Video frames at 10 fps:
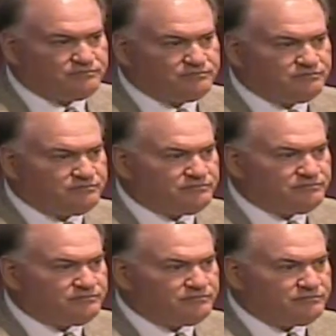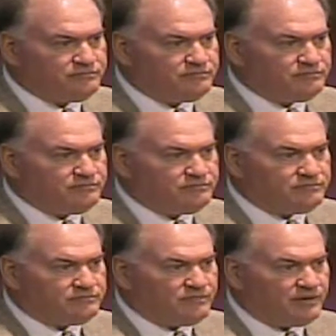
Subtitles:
Nobody speaks.